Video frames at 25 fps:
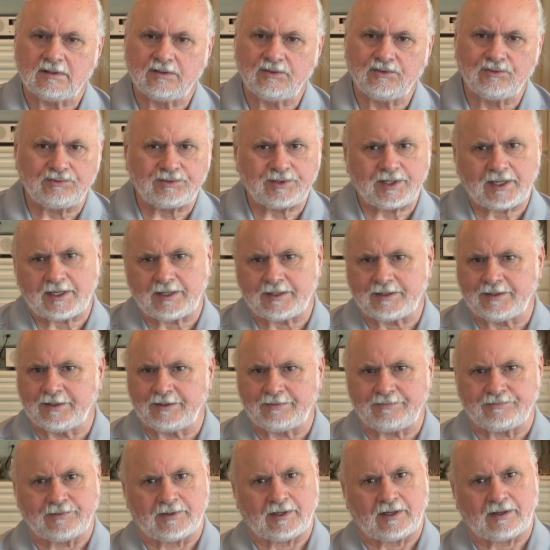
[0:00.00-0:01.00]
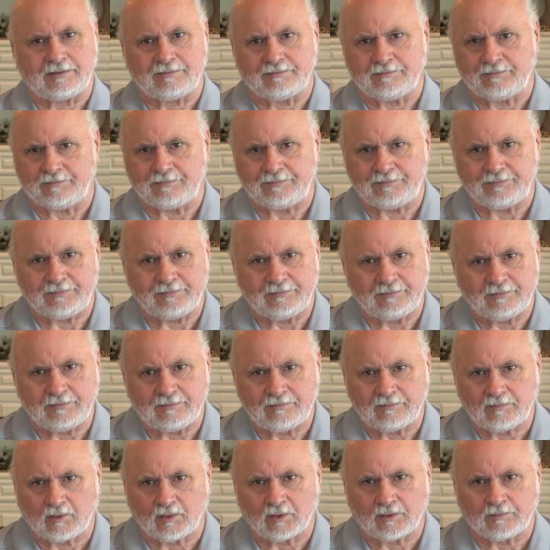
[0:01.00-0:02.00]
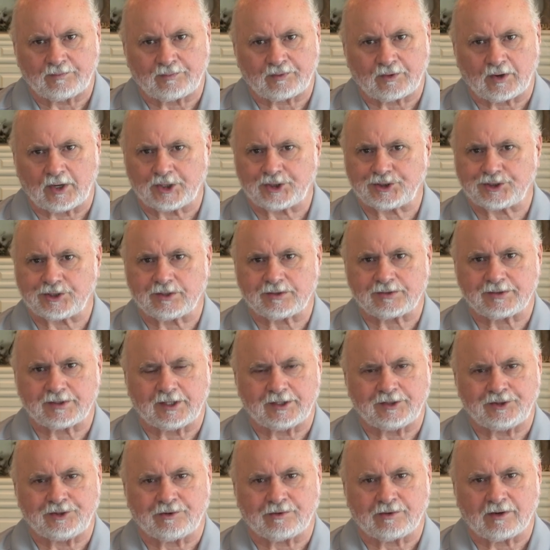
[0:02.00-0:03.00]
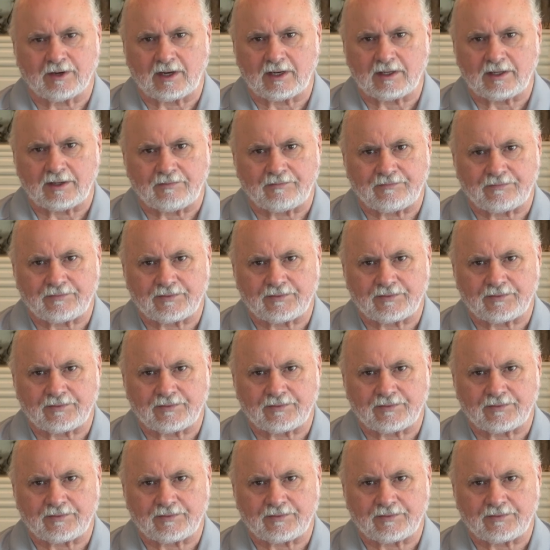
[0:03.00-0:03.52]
You can't give none more precious than your life.